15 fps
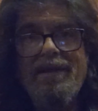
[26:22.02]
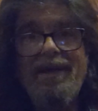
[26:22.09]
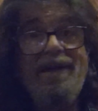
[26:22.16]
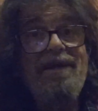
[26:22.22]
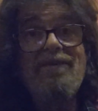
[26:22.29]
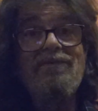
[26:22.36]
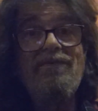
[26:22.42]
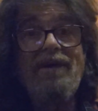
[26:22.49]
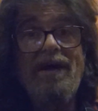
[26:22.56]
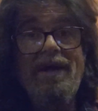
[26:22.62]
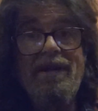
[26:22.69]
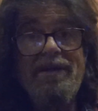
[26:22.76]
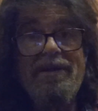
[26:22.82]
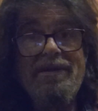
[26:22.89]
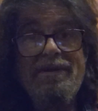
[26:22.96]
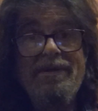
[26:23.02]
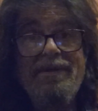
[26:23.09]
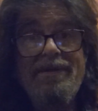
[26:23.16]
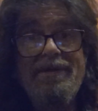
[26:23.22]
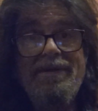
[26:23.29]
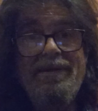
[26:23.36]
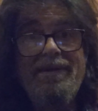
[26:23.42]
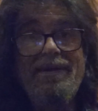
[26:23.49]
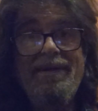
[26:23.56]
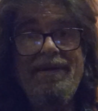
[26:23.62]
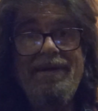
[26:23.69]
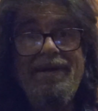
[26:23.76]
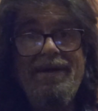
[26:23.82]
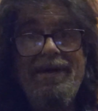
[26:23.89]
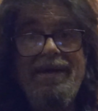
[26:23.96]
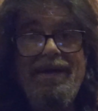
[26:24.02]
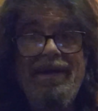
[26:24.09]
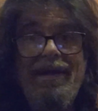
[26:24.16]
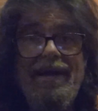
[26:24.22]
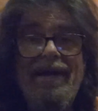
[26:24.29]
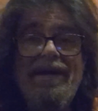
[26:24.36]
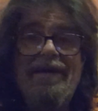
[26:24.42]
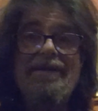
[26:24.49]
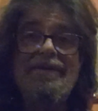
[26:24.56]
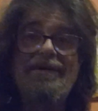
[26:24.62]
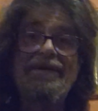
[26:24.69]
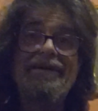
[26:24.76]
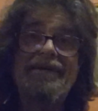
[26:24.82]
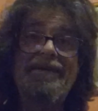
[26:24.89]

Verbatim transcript: they didn't find it. And